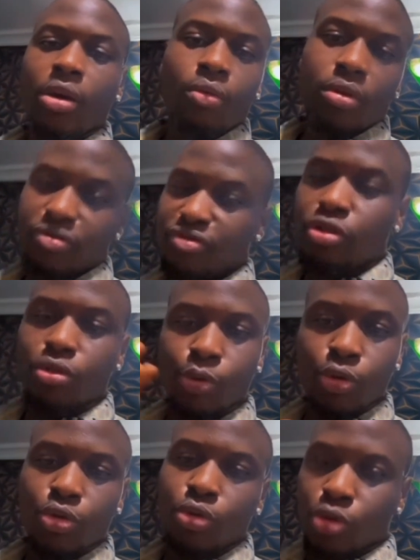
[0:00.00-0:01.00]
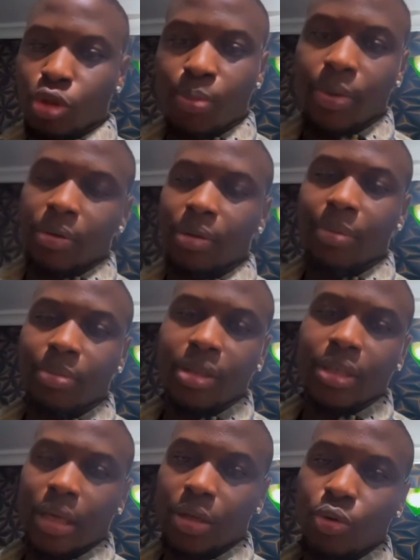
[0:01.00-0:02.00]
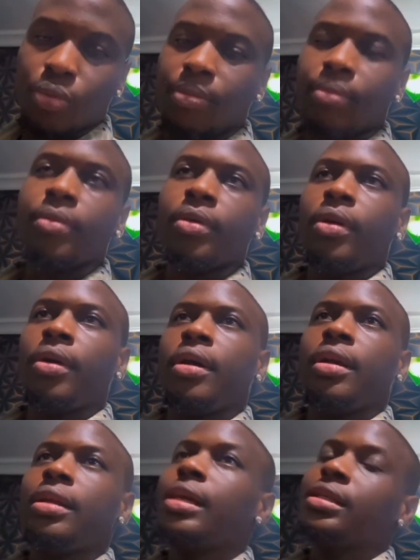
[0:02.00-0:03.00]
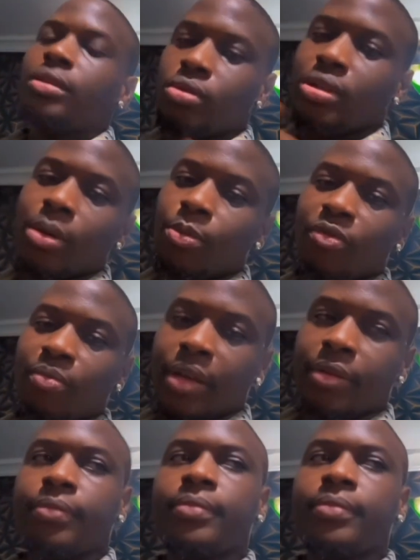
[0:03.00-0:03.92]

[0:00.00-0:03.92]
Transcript: When you wish you meet you chop another beating at home. That is those type of men.